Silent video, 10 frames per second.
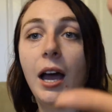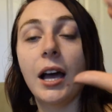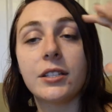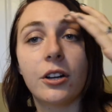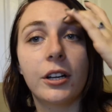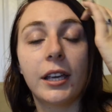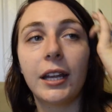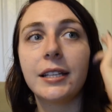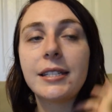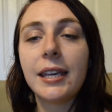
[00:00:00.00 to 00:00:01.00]
I started
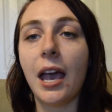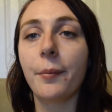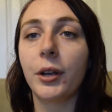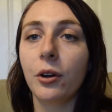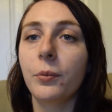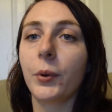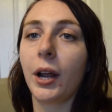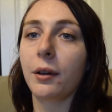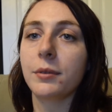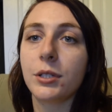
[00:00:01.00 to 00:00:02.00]
getting into Camino when
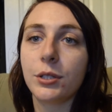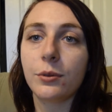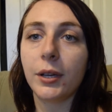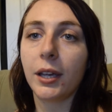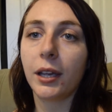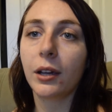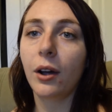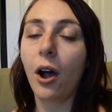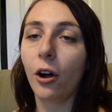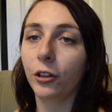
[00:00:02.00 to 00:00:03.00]
I was doing
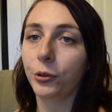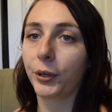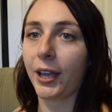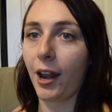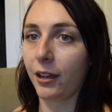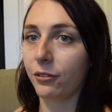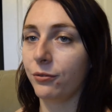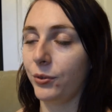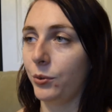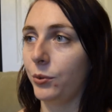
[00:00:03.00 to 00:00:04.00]
all organic
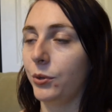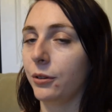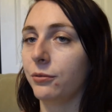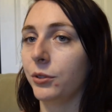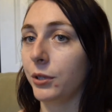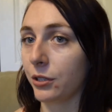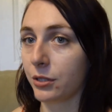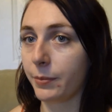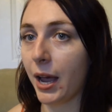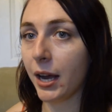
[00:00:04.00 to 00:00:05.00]
food a few
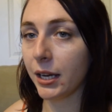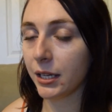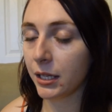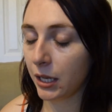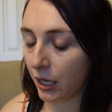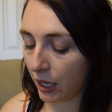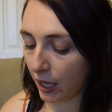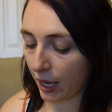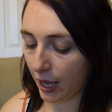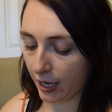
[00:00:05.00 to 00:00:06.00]
years back,
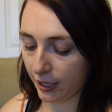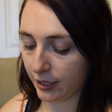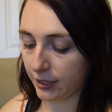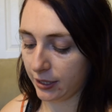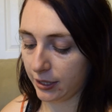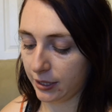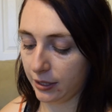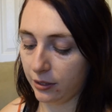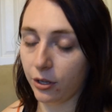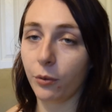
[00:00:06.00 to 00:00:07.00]
and
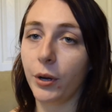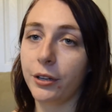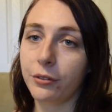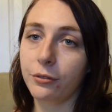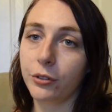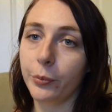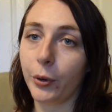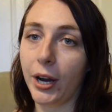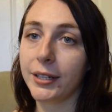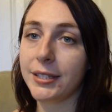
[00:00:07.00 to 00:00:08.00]
they're one of the few
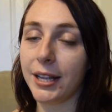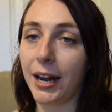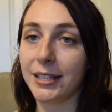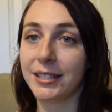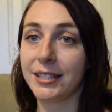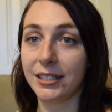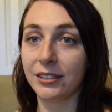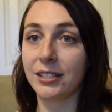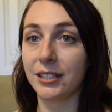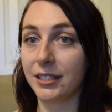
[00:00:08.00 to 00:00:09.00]
brands that I
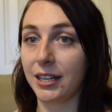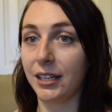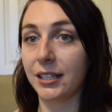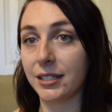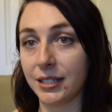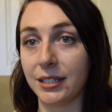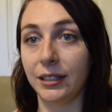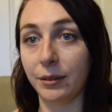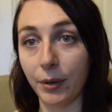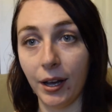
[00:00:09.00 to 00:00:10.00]
still to this day
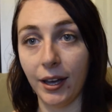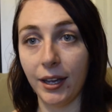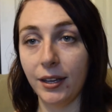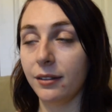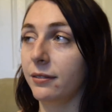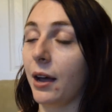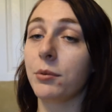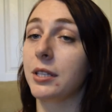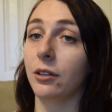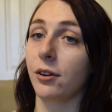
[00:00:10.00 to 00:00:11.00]
consistently buy. That
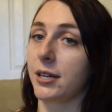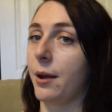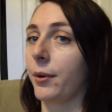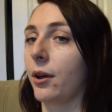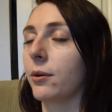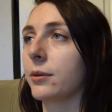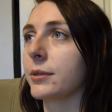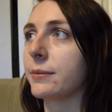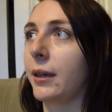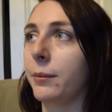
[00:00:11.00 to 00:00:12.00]
was a long time ago. It
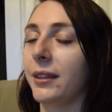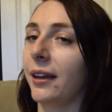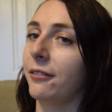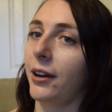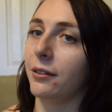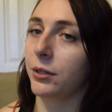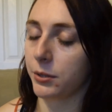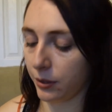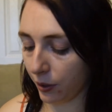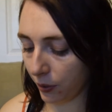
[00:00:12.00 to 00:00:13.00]
was maybe like 5
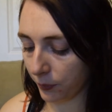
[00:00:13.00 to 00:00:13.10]
years ago.